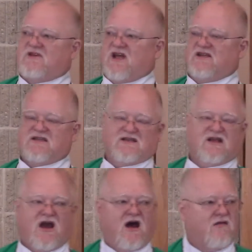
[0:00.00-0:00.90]
doesn't
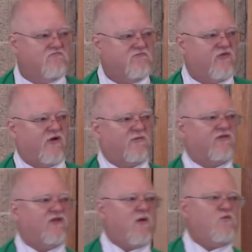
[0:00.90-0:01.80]
come from
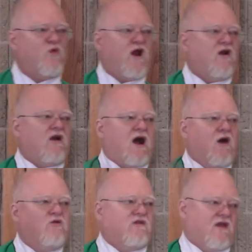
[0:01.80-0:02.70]
somewhere
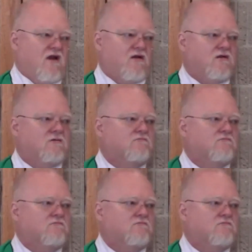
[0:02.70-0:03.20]
out there.